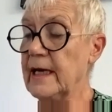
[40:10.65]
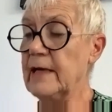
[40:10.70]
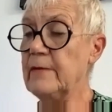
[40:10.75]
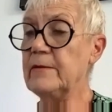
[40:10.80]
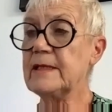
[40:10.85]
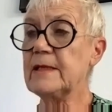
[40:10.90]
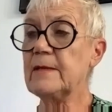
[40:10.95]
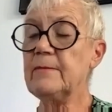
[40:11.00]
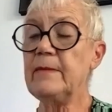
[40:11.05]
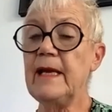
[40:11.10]
I
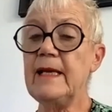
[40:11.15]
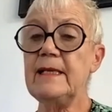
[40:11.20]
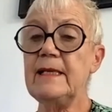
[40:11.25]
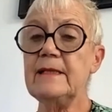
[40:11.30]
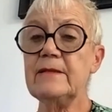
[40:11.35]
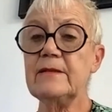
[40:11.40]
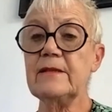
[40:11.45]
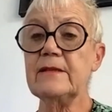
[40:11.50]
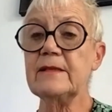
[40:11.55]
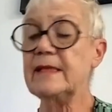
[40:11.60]
was
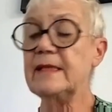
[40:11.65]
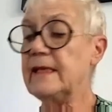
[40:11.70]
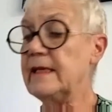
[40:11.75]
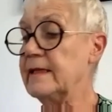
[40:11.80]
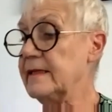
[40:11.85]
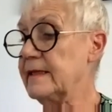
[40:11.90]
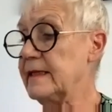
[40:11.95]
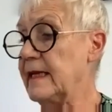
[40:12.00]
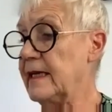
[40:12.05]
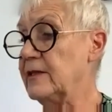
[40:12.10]
amazed to see
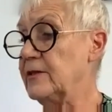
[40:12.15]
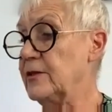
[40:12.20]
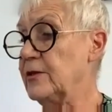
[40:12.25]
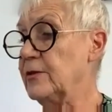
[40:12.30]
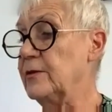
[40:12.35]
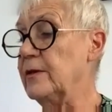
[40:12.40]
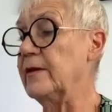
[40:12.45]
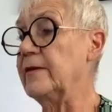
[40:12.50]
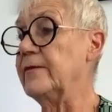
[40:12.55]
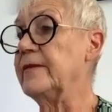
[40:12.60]
a
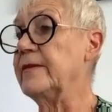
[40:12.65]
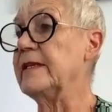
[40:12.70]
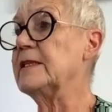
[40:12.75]
statue of